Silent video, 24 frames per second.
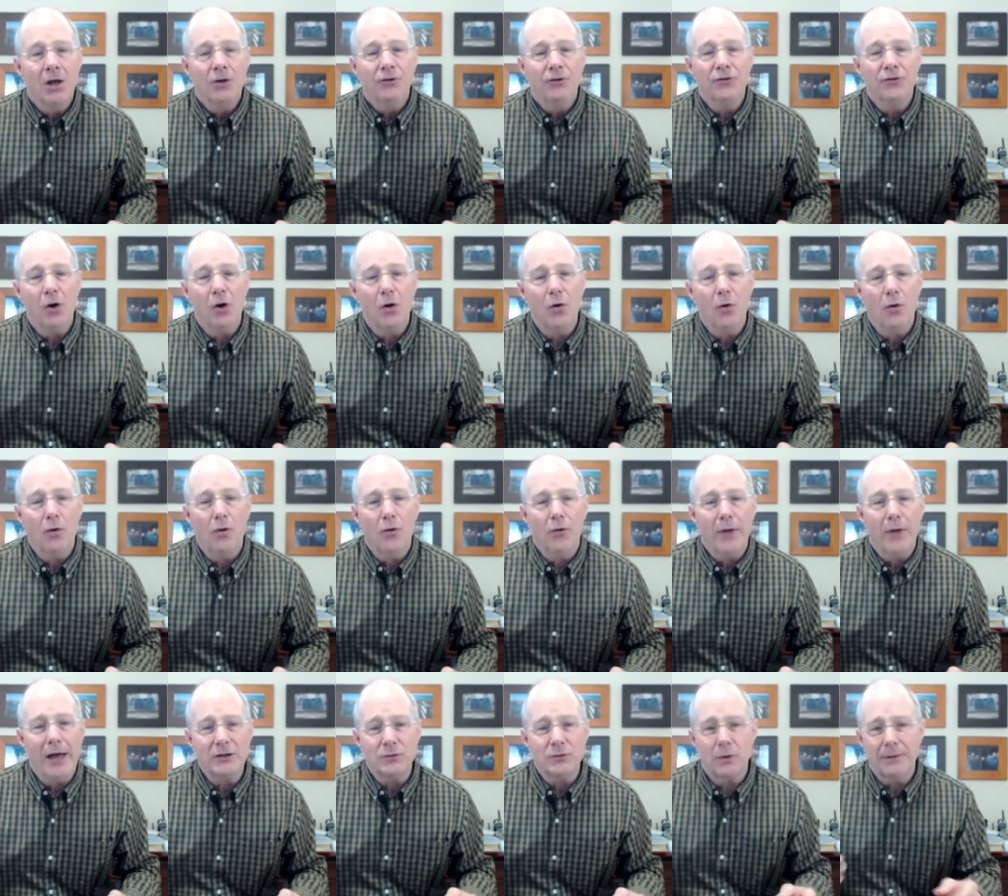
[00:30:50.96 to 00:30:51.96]
So
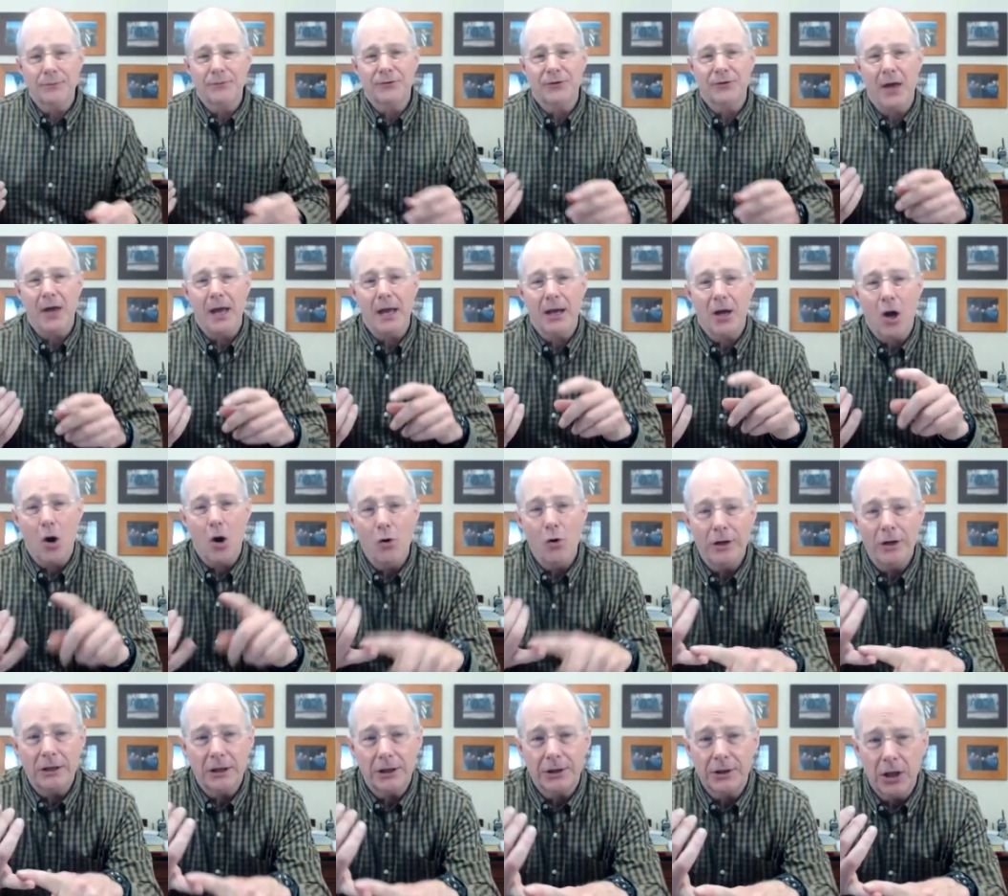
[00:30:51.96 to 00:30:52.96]
that's why I'm saying
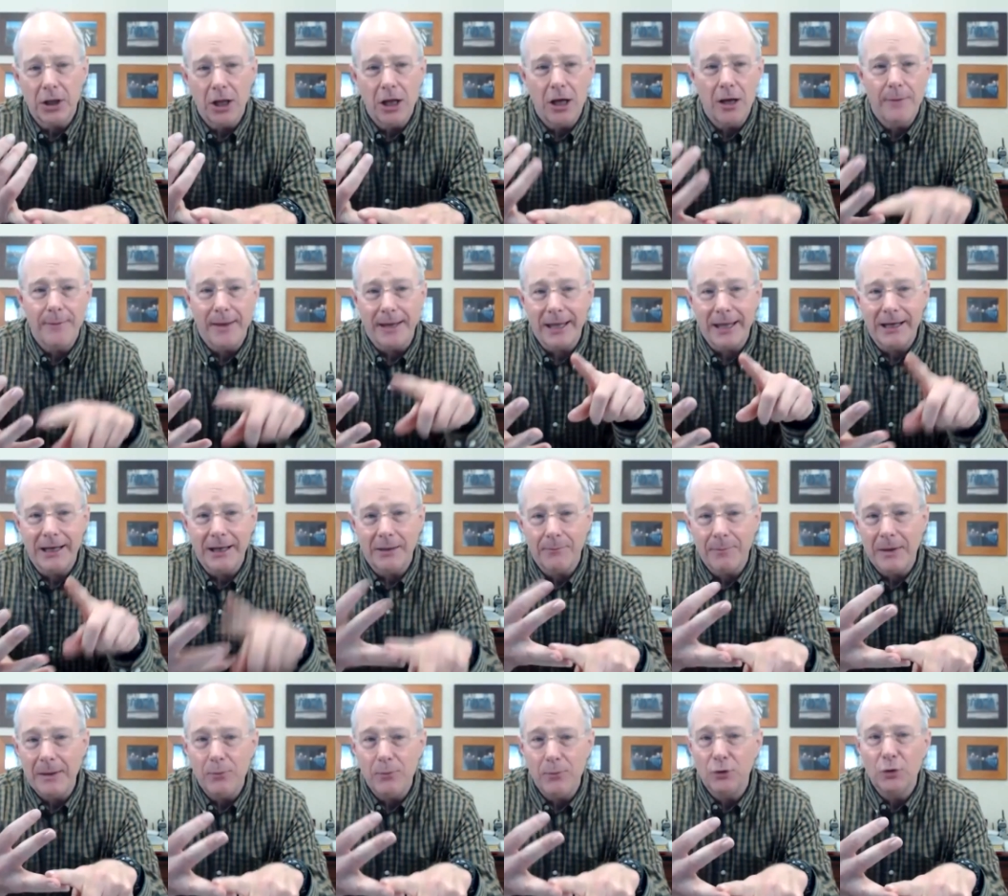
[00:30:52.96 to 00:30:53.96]
owning the club and getting
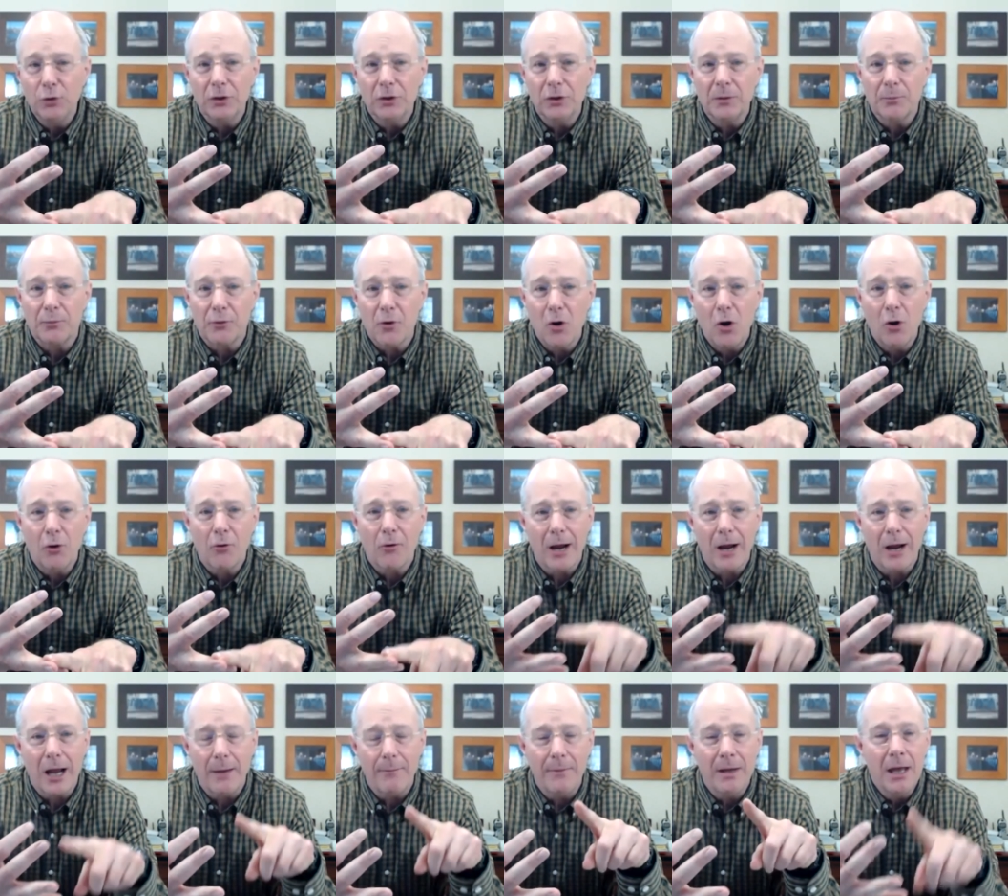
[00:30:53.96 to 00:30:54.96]
people doing the
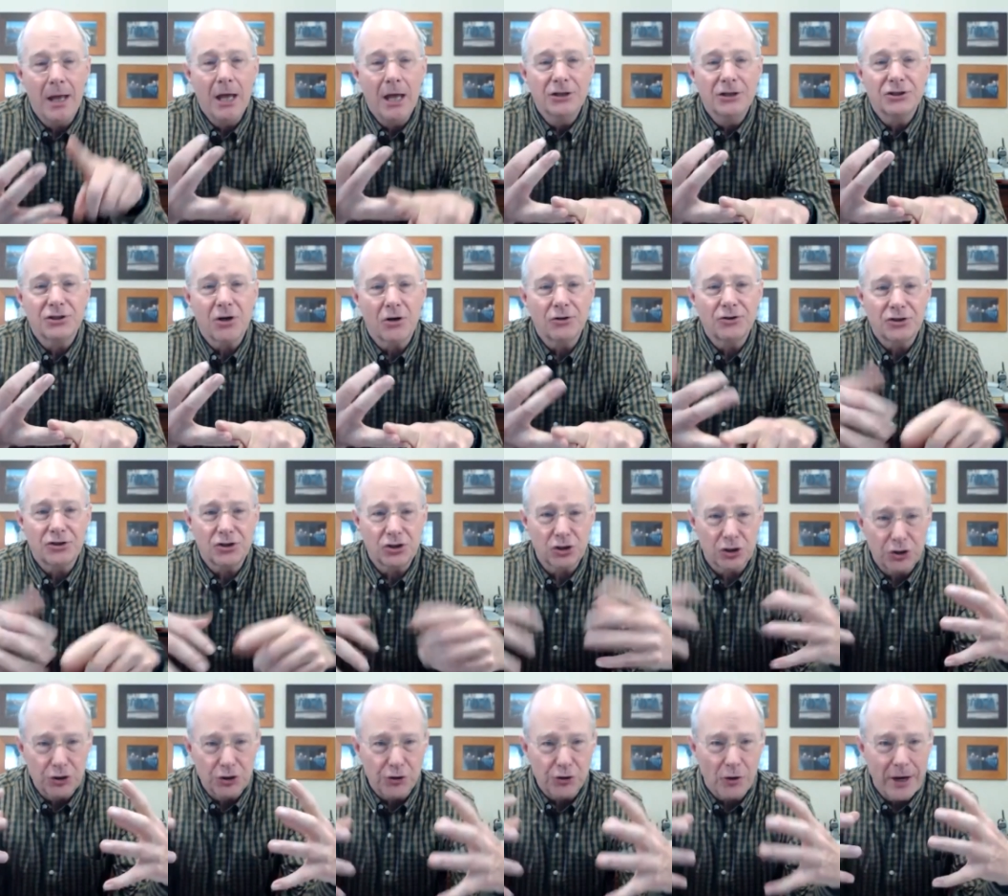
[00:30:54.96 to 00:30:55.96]
program starts to
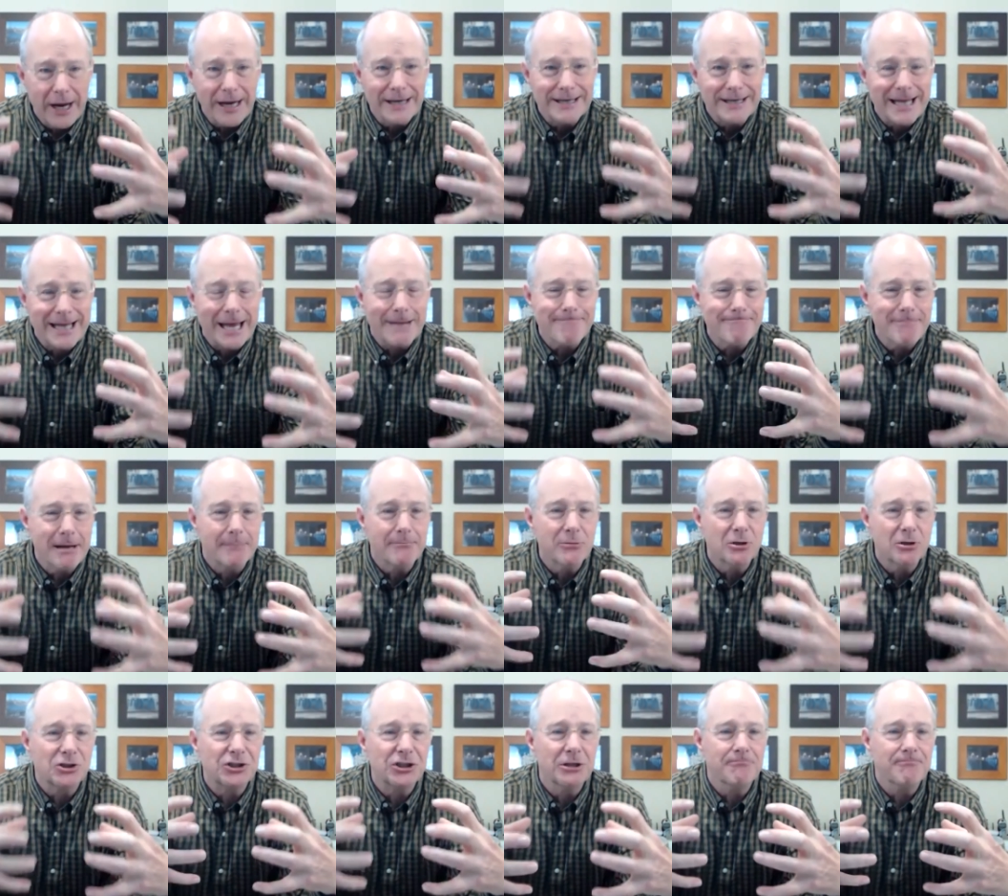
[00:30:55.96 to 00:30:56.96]
create that
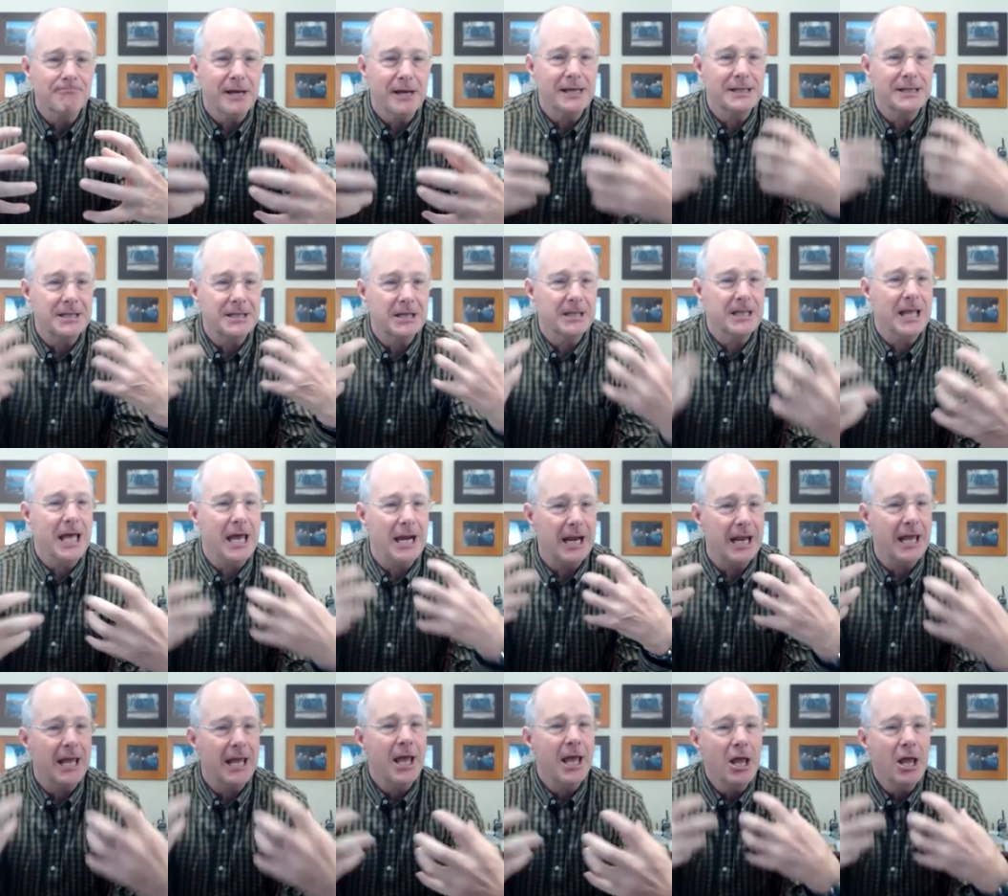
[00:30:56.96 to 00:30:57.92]
membership base and that